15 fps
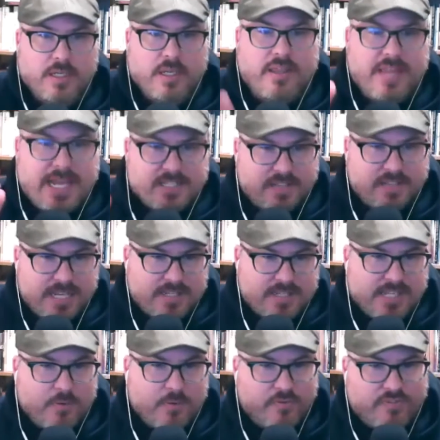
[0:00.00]
that's a lens
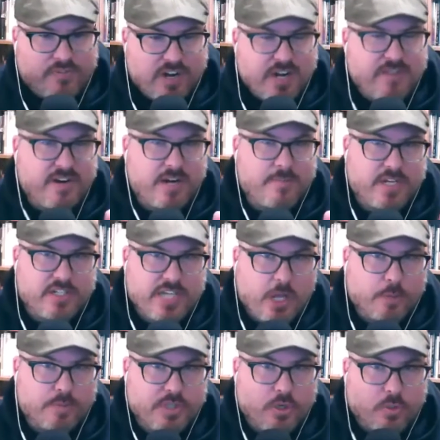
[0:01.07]
that very, very much
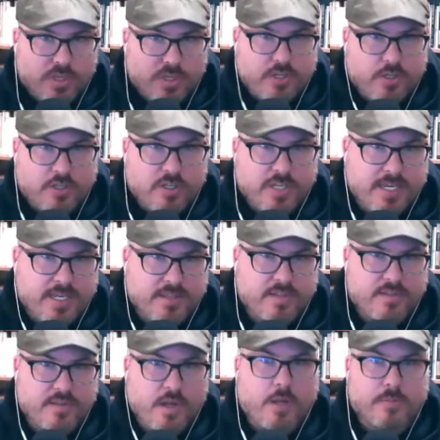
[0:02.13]
helps you when you're looking at the
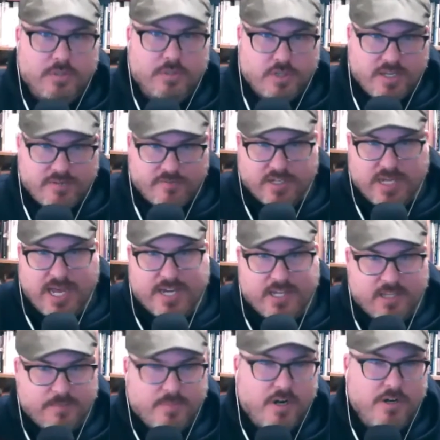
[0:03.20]
Psalms, looking for God in
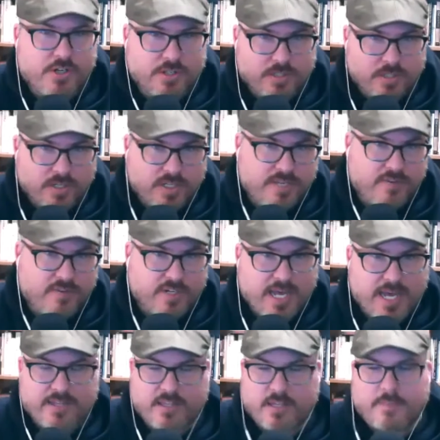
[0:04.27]
the margins, looking for
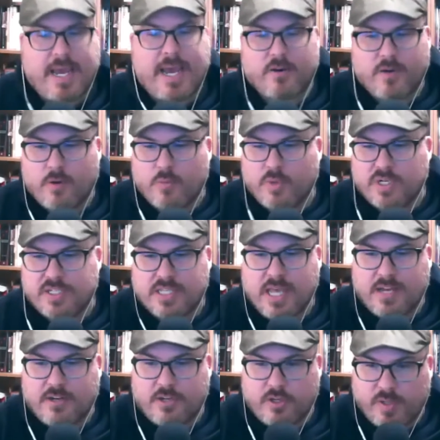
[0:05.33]
God in the background. What is
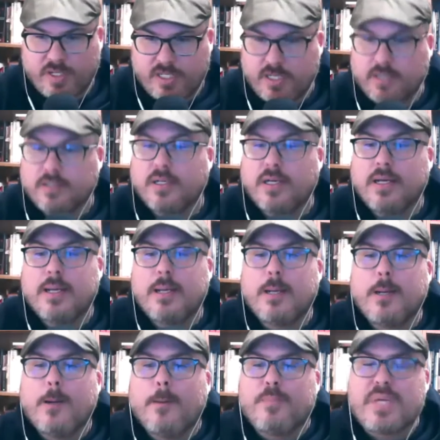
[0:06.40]
God doing here?
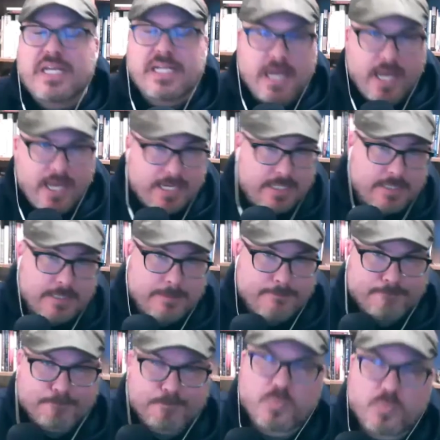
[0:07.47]
Because
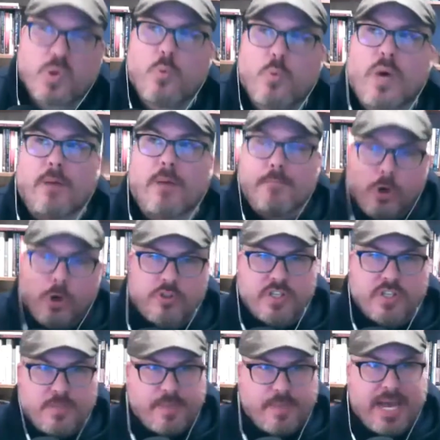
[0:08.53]
while most
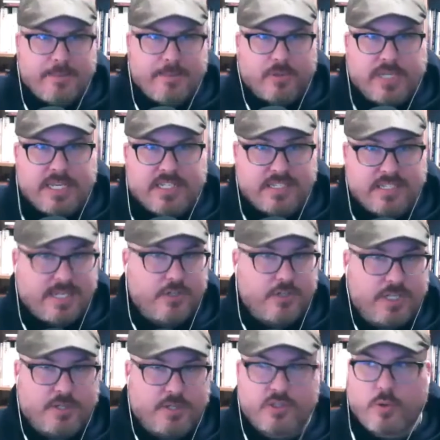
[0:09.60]
of the Bible is
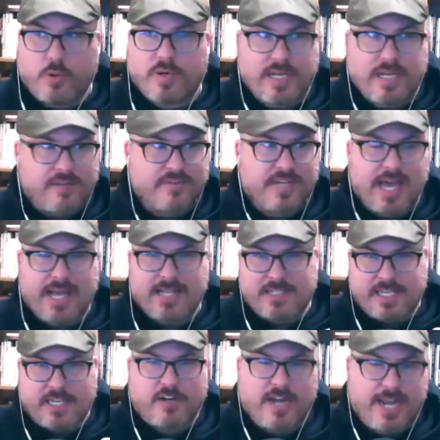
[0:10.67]
essentially the story of God's
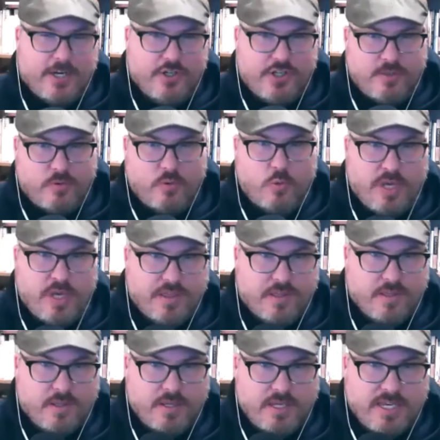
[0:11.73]
interaction with
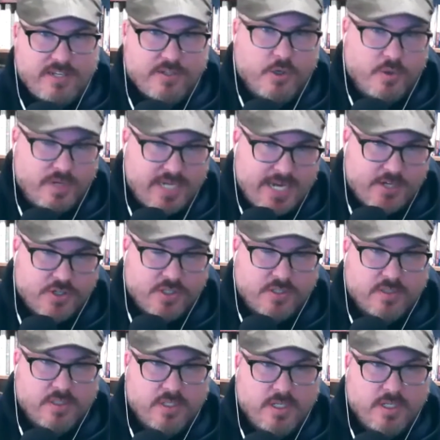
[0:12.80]
his creation,